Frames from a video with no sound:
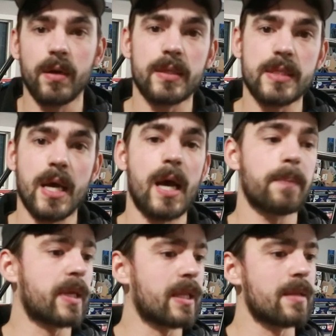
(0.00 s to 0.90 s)
hooked
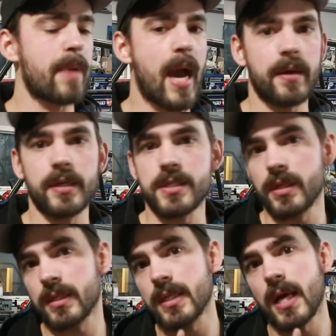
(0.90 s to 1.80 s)
up, getting the batteries
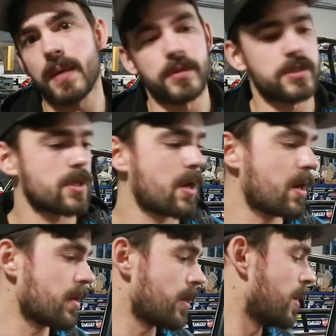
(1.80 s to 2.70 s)
hooked up, the
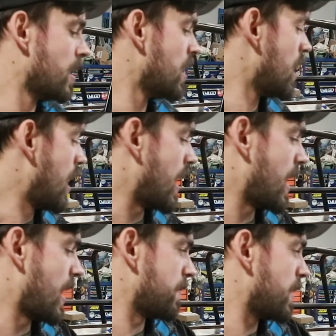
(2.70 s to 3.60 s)
starter,
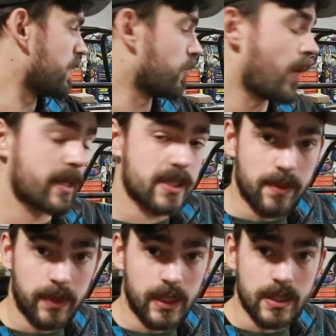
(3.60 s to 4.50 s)
maybe running
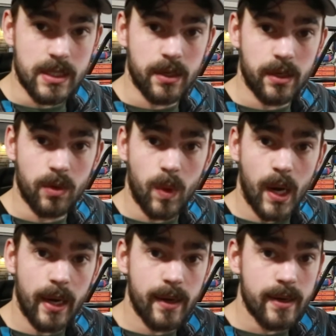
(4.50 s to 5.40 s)
some of the interior
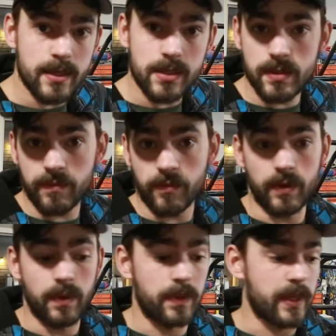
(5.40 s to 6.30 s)
wires
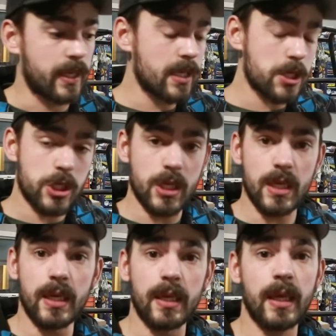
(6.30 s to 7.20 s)
for the
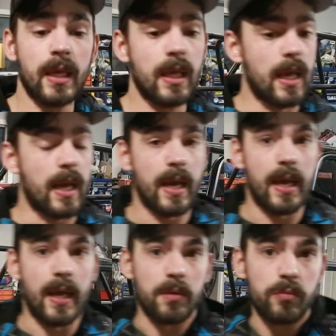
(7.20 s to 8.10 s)
ignition,
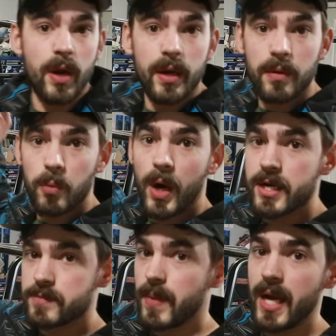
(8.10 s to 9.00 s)
running
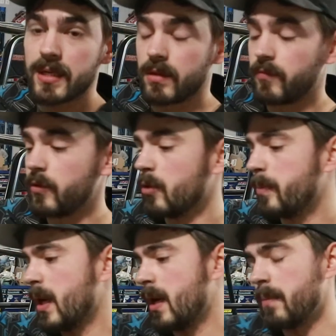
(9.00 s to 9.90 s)
wires back to the
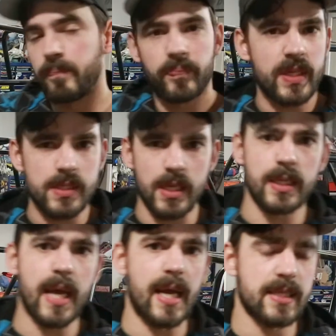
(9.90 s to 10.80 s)
fuel pump, things
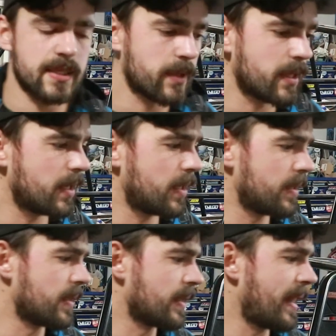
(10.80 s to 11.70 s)
like that. Some of
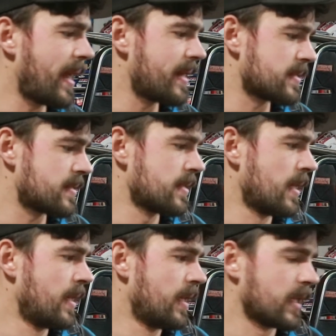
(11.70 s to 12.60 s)
the less
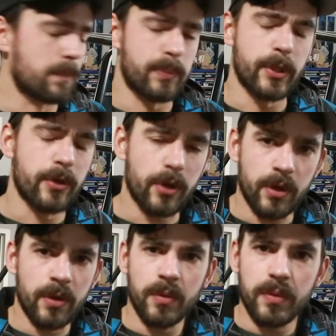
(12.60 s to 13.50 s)

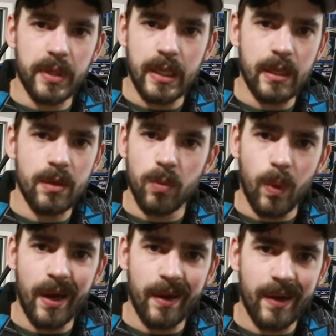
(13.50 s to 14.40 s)
computer-y
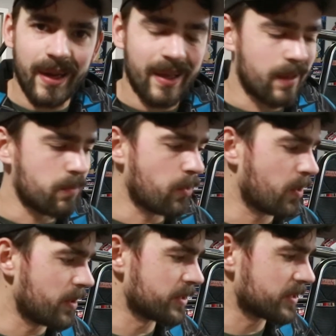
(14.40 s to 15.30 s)
wiring and
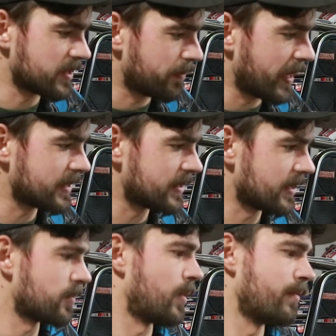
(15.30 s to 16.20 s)
more just the
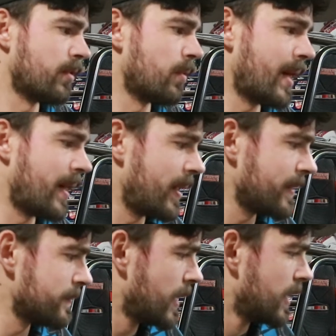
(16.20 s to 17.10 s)
basic 12-volt
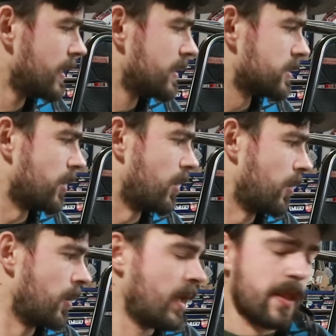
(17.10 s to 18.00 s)
wiring.
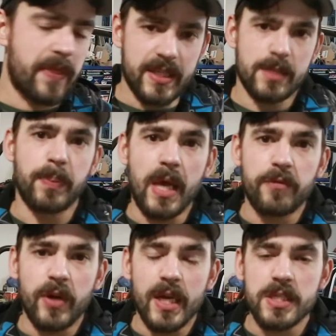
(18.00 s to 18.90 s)
So that's the
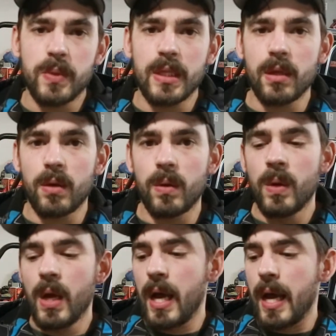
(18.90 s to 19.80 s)
plan for next week
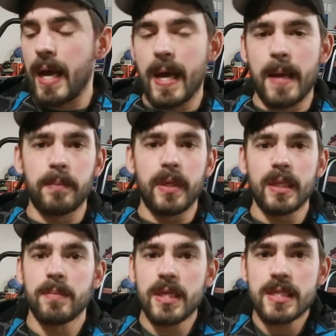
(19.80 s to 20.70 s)
though.
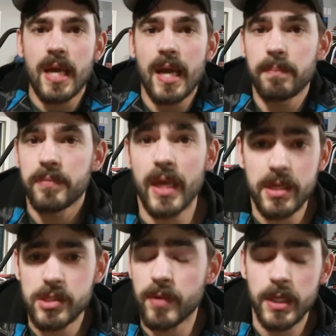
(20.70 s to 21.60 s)
In the meantime, thank
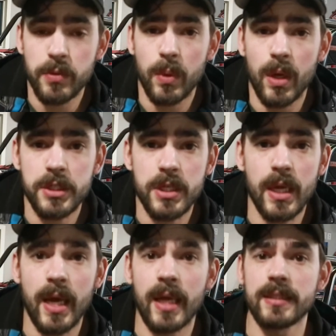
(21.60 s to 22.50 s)
you so much for watching,
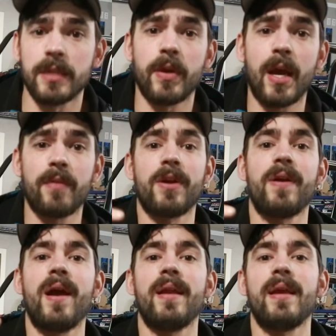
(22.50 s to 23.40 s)
you guys. If you haven't
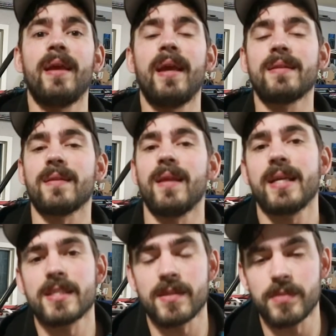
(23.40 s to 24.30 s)
already, hit the
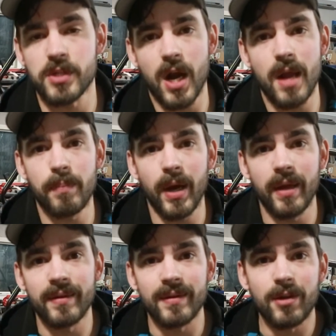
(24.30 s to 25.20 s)
like and subscribe
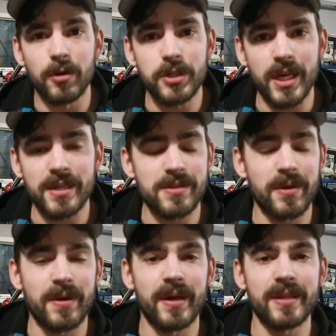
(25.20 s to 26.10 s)
button. Go check us
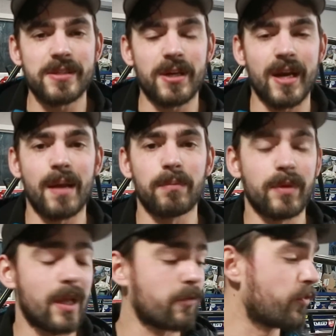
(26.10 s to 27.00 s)
out on Instagram,
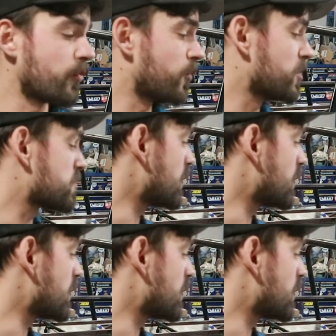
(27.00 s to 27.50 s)
LeftFootFirst